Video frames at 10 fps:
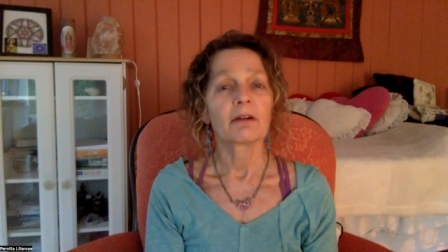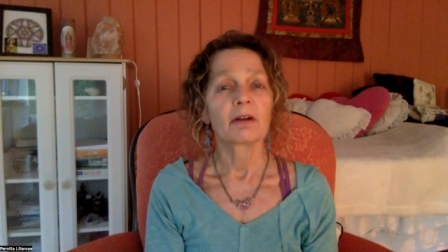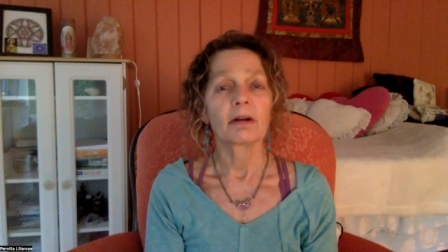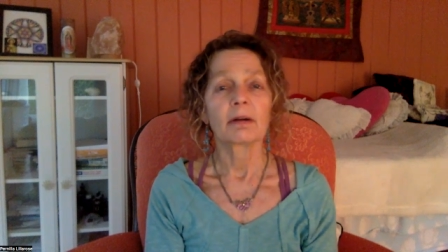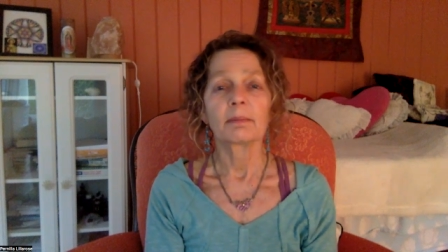
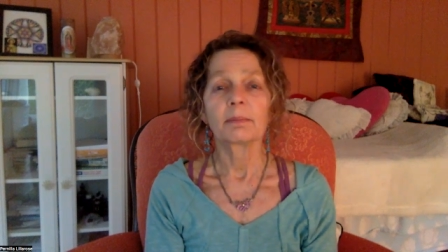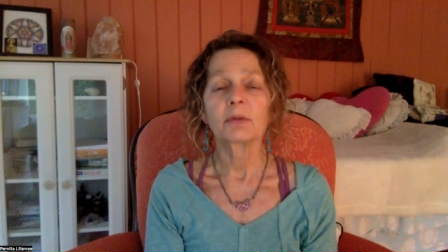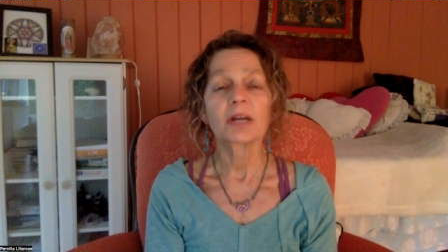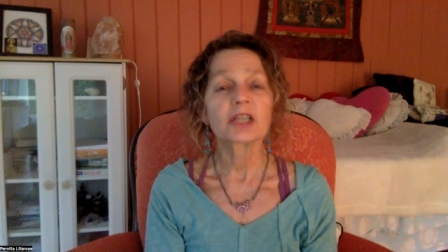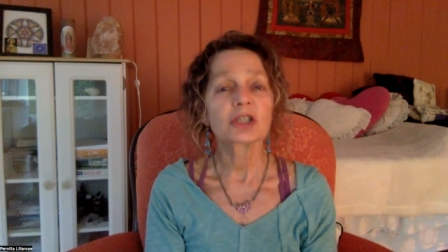um,
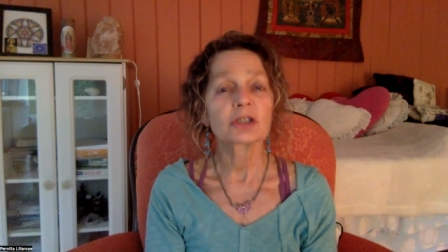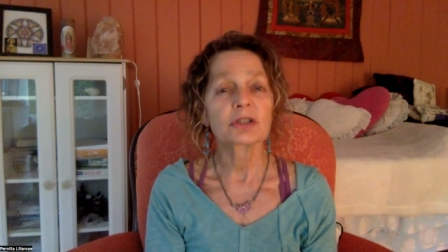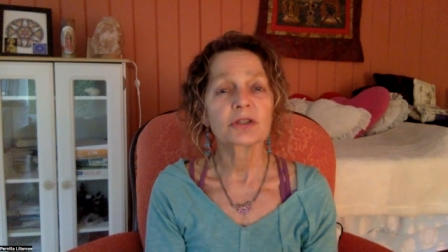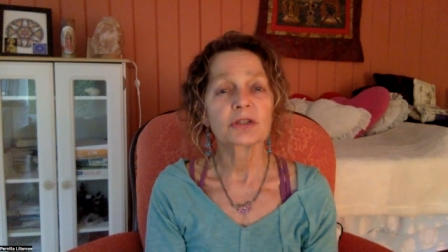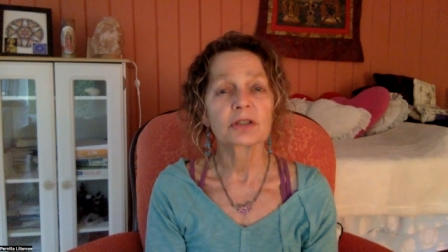
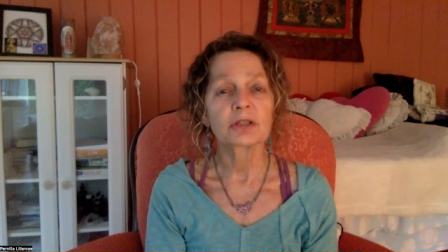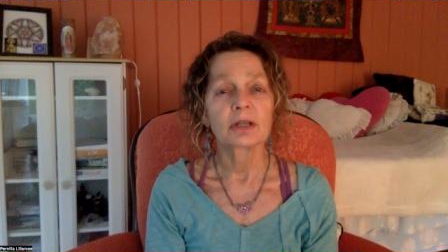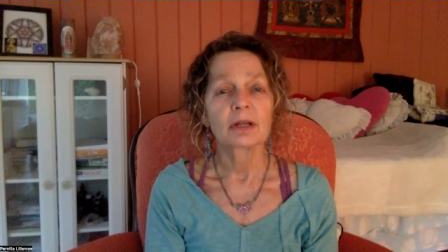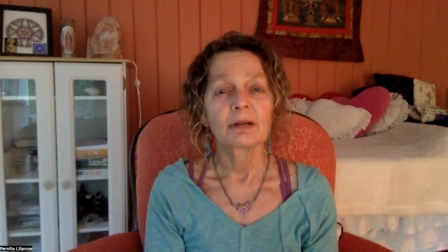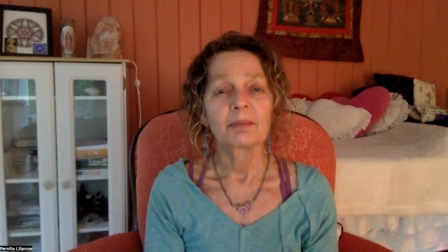precious,
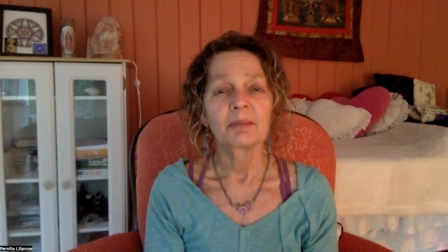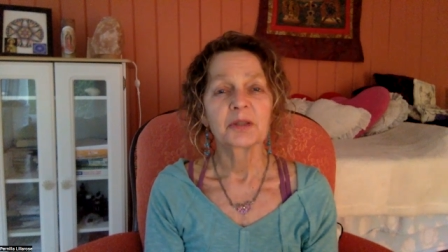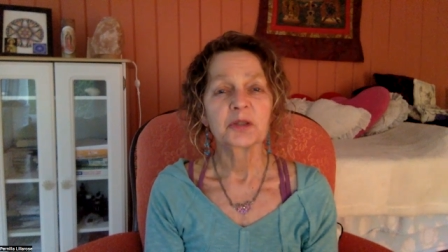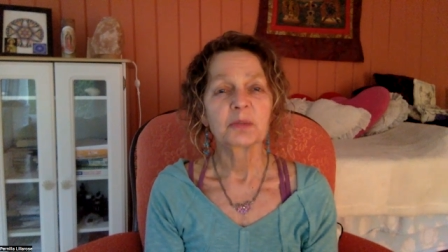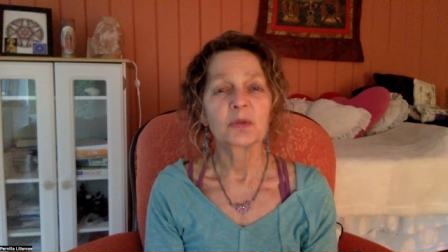
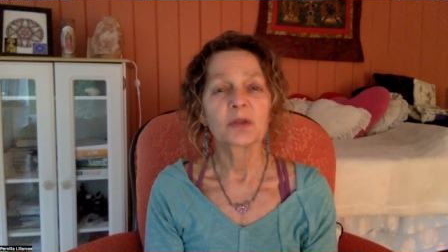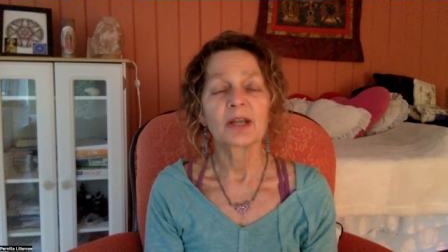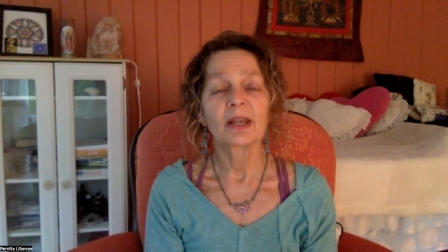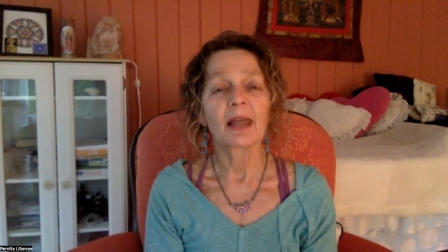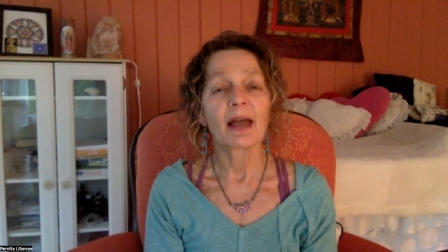much more
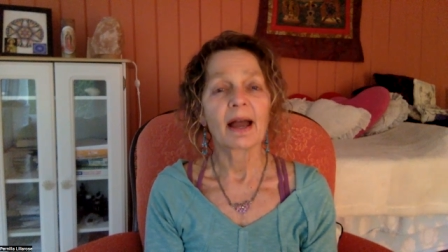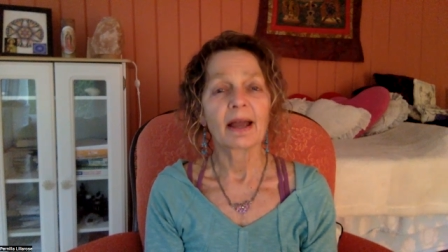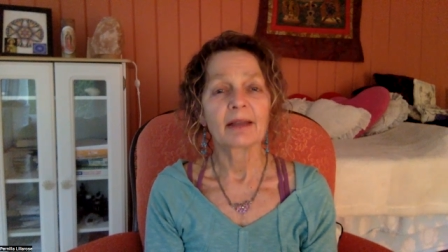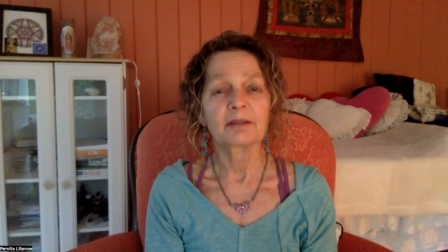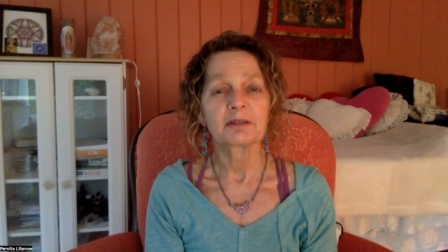
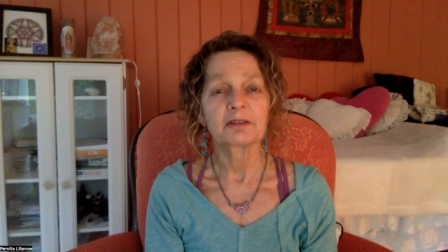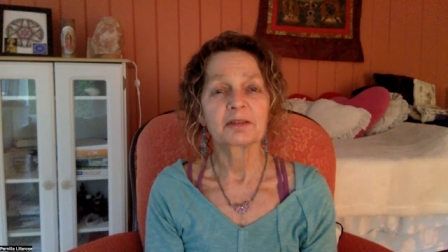alive,